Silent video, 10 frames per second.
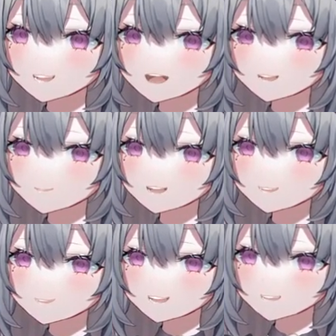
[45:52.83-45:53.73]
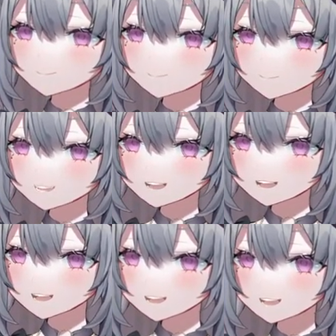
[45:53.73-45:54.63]
Are you calling that Chuni?
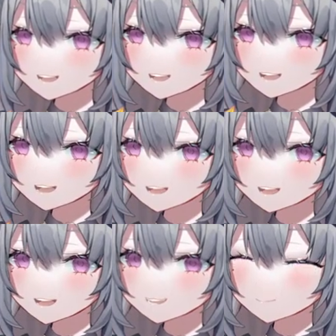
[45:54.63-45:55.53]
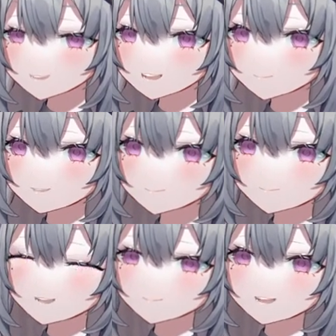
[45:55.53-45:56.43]
Uh, -huh. uh yeah. Whoa, whoa,
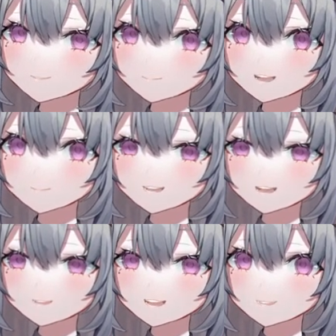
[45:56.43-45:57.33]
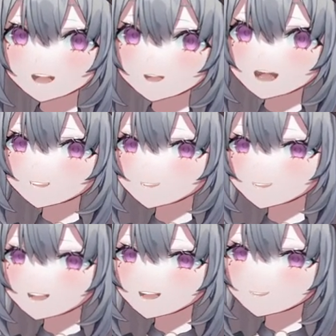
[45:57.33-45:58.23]
whoa, whoa, whoa, whoa. hold on,
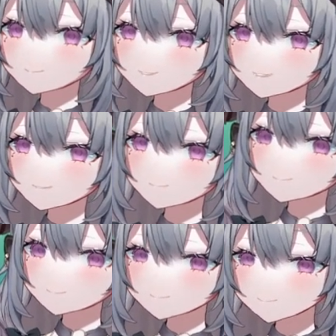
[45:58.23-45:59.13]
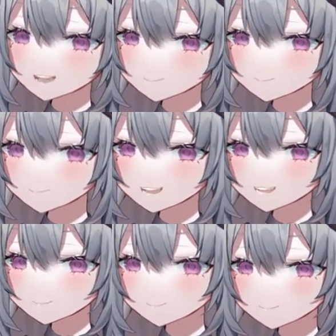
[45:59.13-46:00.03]
hold on. Is this our first friend fight?